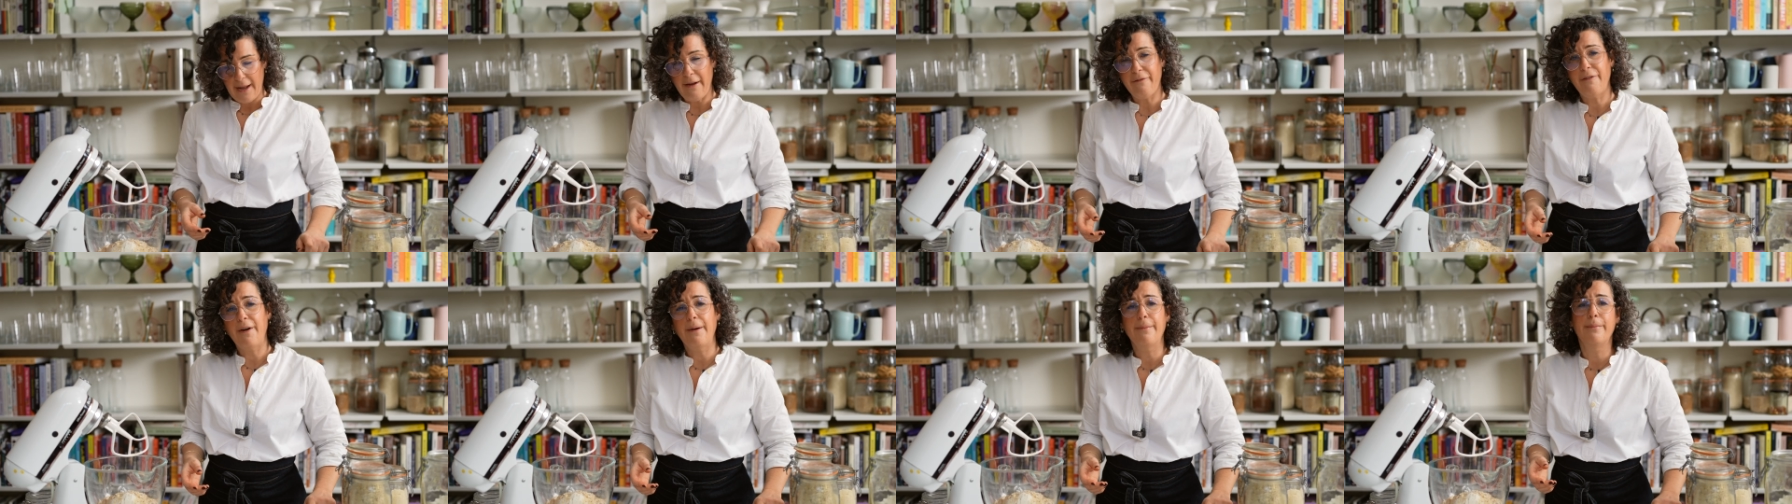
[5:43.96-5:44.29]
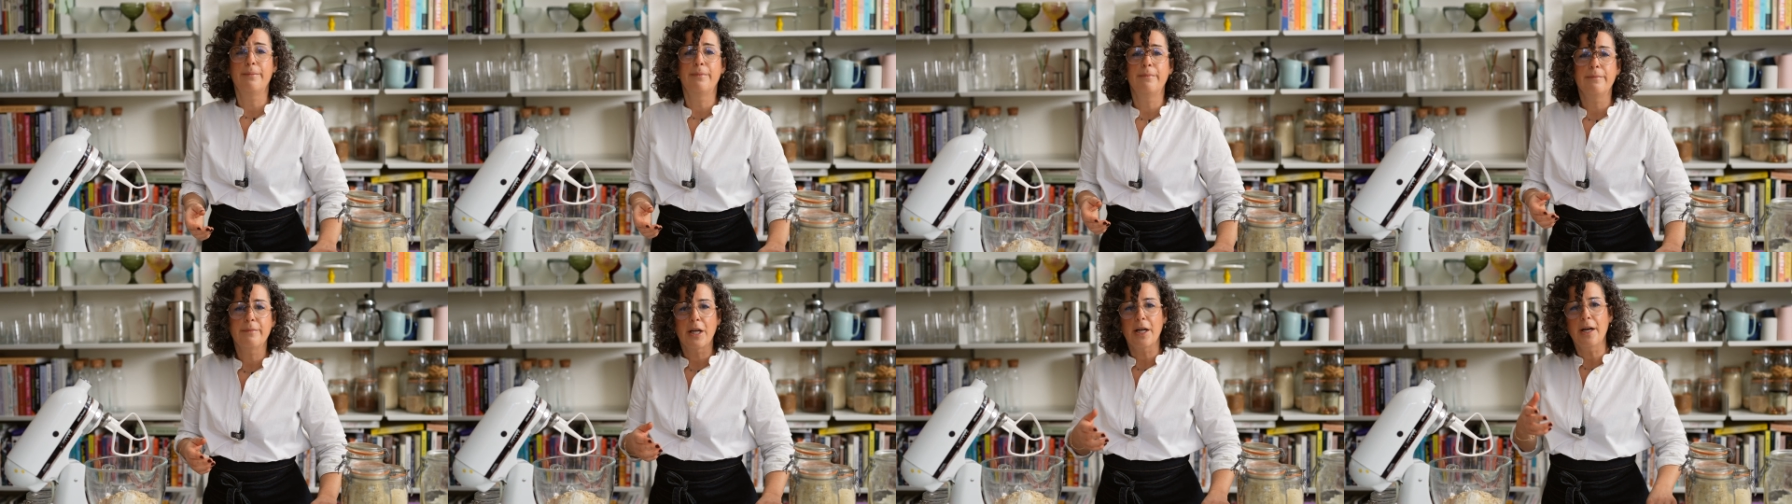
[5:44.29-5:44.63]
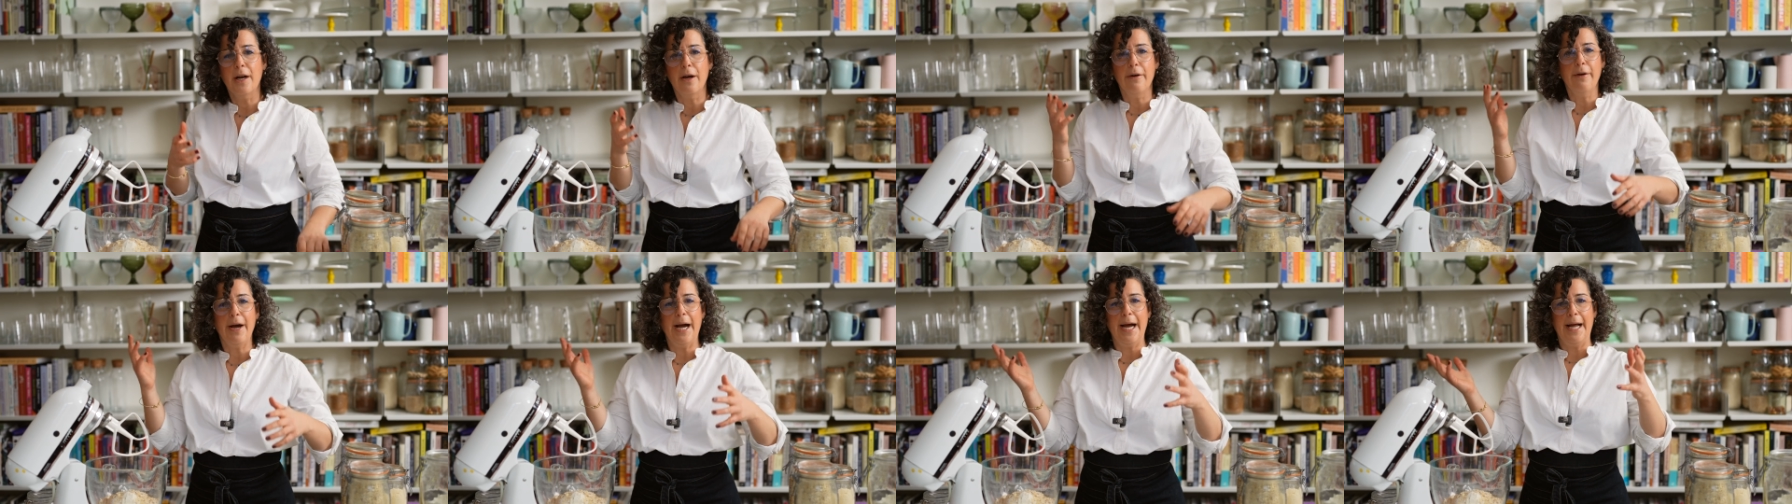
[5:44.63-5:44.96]
if I'm, at
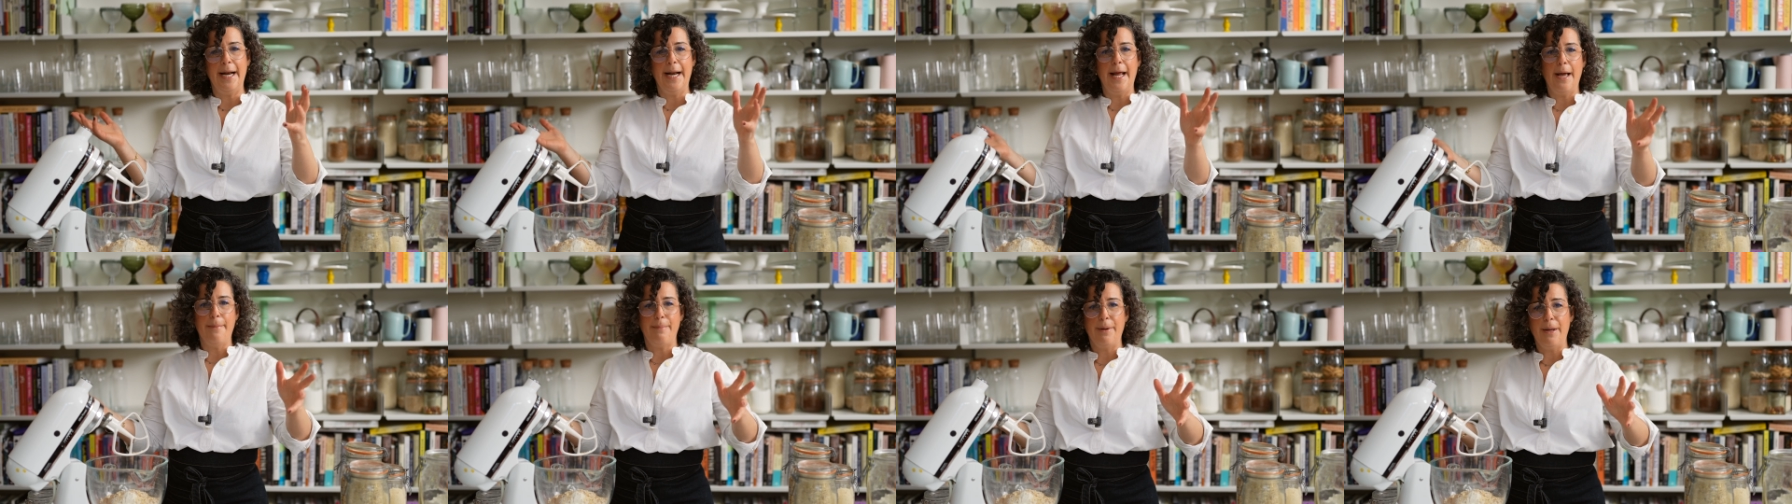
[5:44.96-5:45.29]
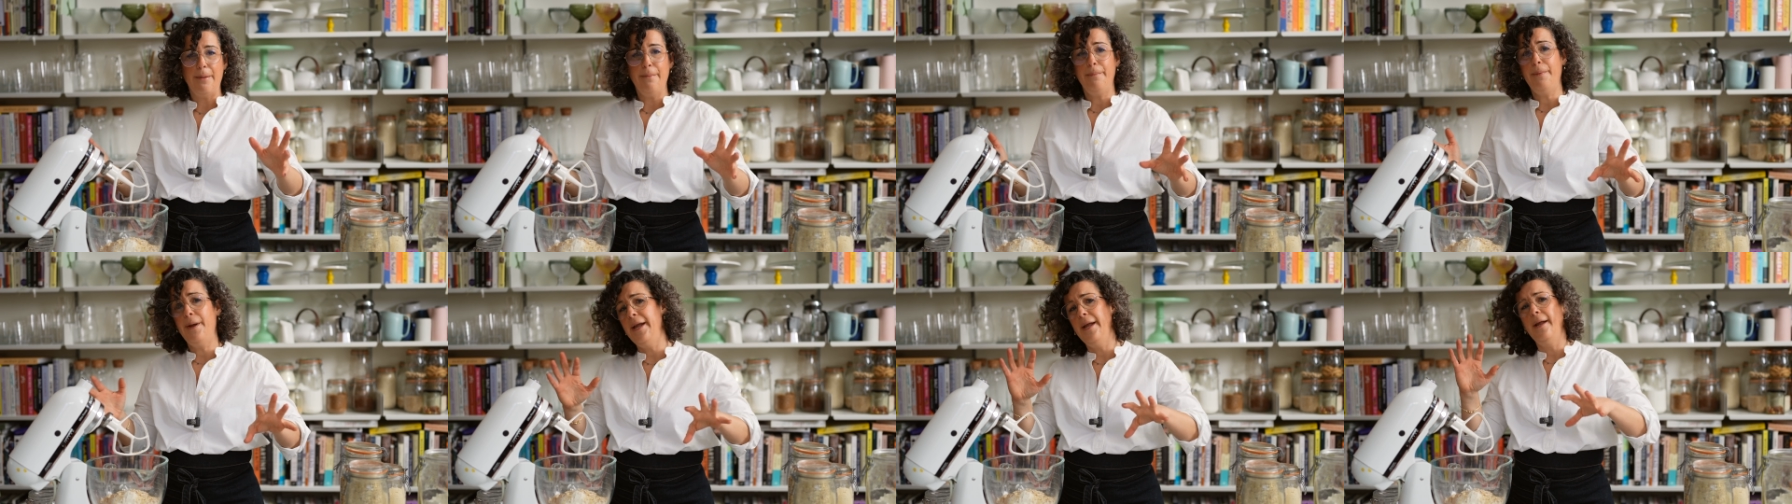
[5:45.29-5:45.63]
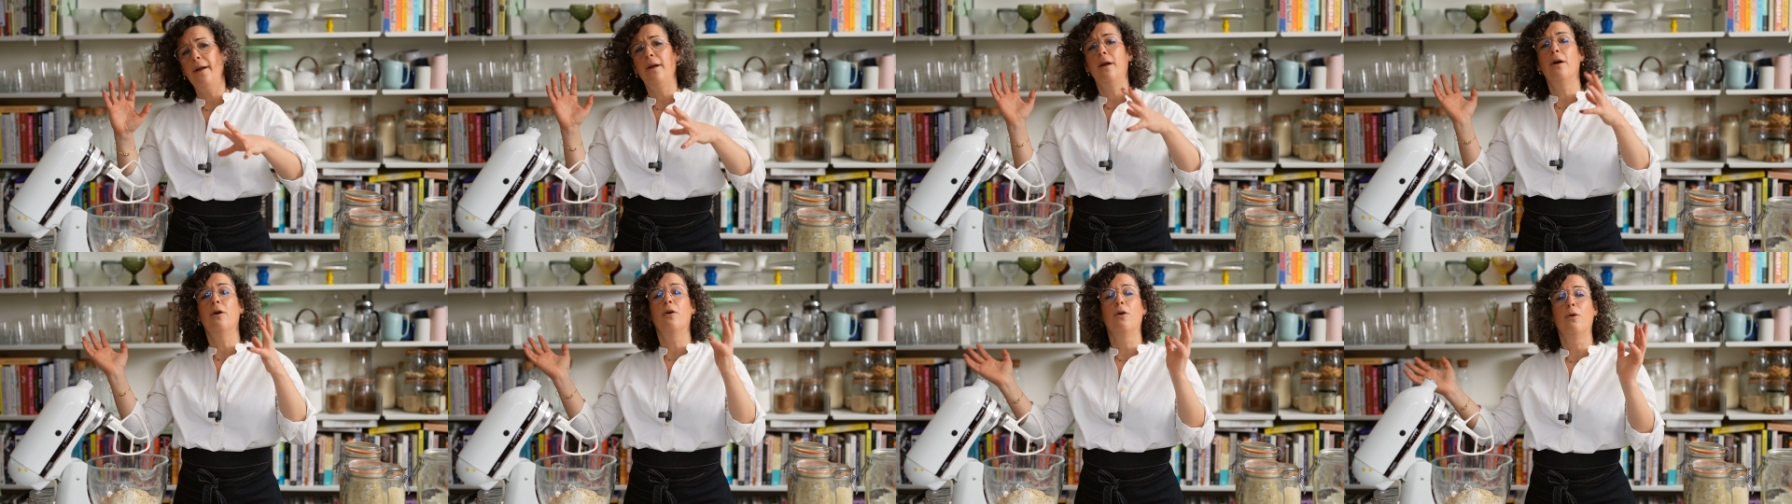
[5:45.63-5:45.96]
an
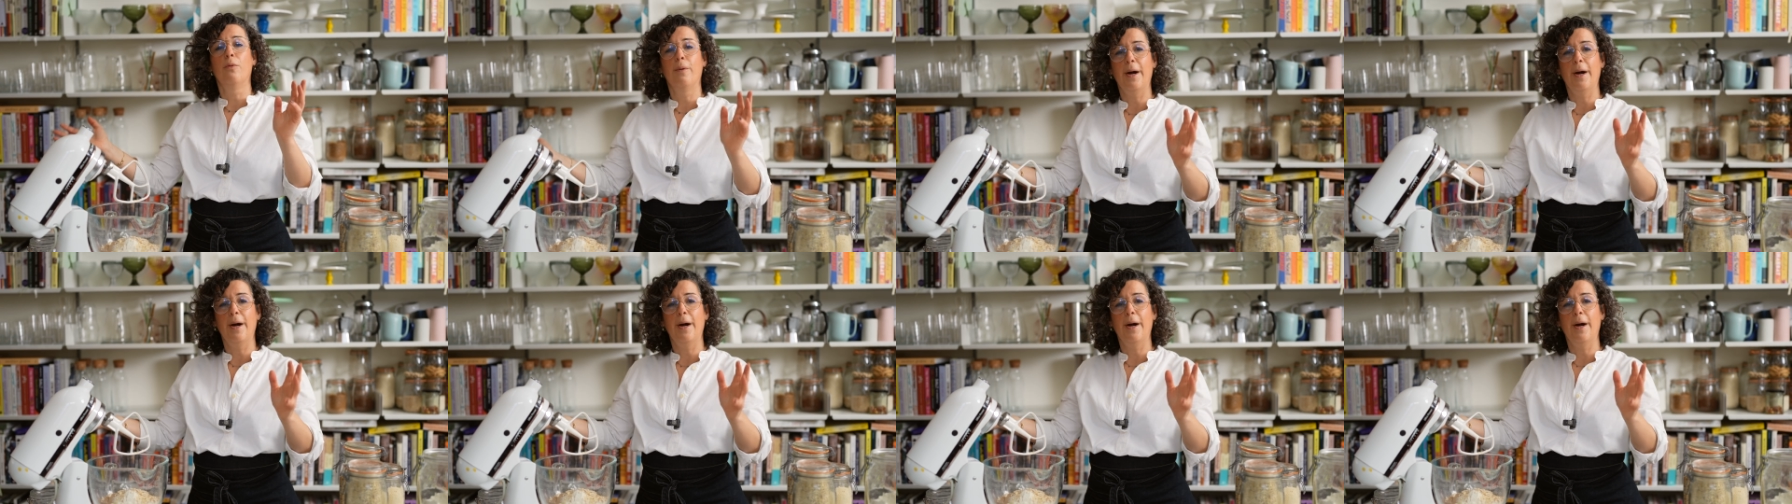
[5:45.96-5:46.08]
Airbnb or